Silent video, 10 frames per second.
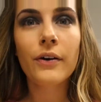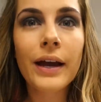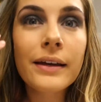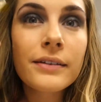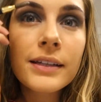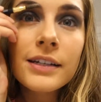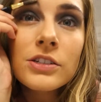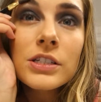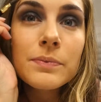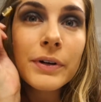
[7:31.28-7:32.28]
Okay, and then I
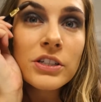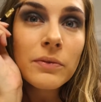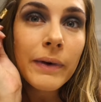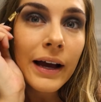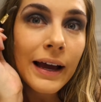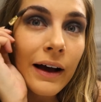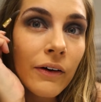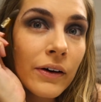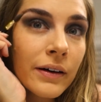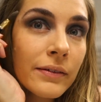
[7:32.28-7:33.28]
just brush them back
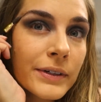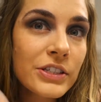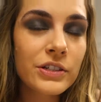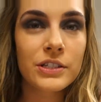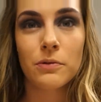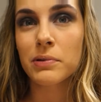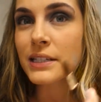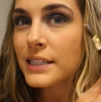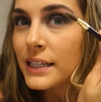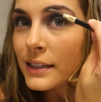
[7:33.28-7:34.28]
out, make sure it's all
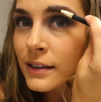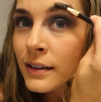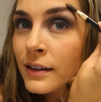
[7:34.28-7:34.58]
blended.